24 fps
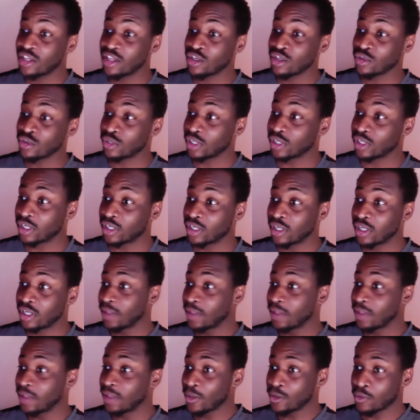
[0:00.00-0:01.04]
You were
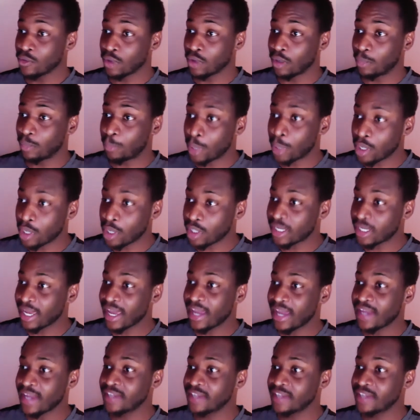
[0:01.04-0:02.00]
a punk ass.